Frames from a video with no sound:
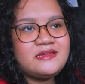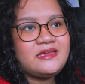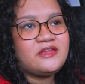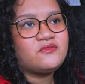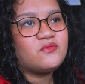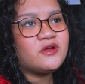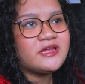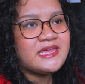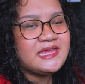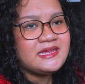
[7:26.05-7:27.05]
and
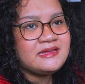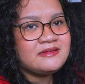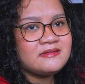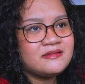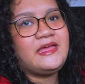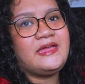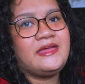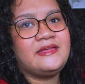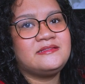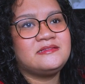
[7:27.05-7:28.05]
working
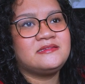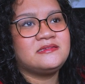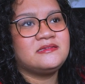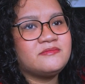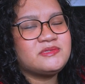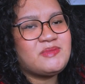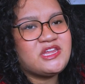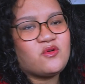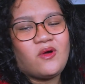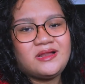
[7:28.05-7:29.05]
and
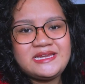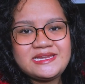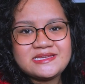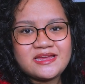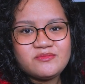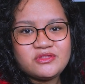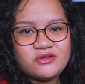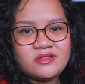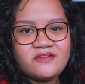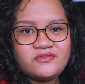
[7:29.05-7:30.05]
spending quality time with
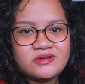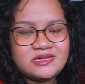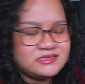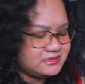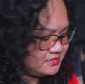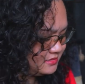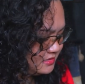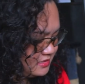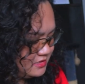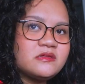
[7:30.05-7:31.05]
your loved ones?
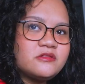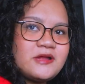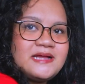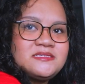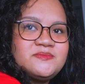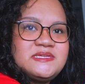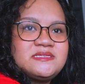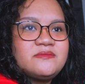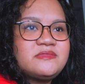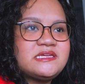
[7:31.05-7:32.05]
There has to be
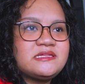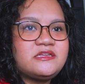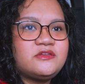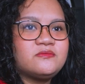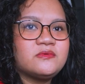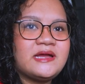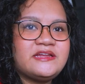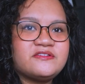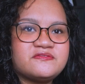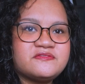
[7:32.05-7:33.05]
something that you
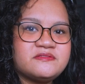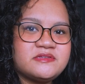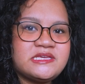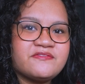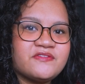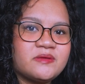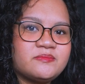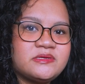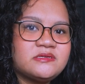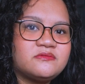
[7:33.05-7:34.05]
kind of give up,
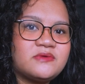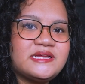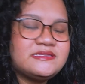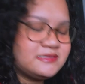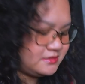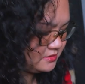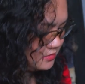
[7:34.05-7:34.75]
right?